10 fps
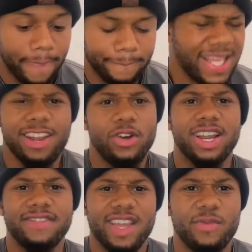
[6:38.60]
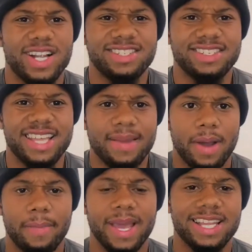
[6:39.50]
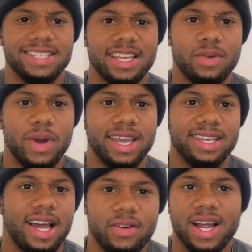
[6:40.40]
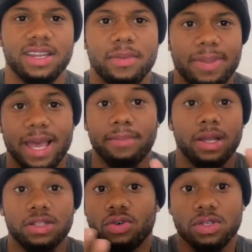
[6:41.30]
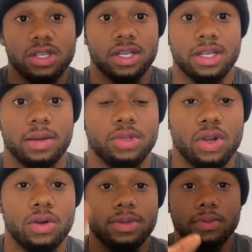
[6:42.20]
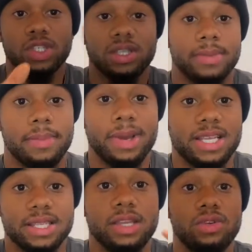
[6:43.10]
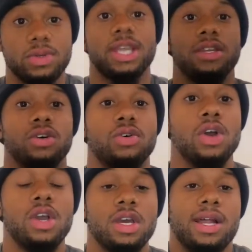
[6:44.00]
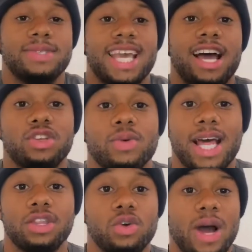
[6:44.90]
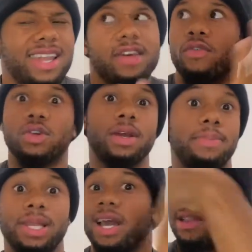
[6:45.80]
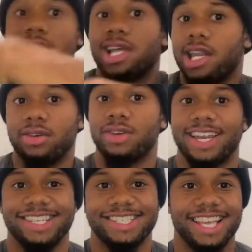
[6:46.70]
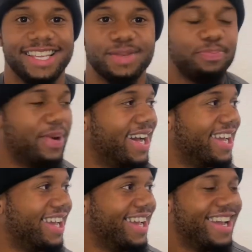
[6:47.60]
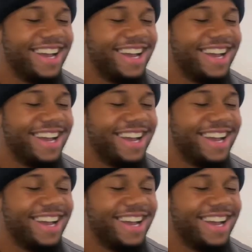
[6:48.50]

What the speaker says: and I don't care if they watch this, they in my past anyway, and I don't got no bad blood towards none of them, you know, wish them the best, they do what they do, you know what I'm saying, I do what I do. I live on the complete other side of the United States, but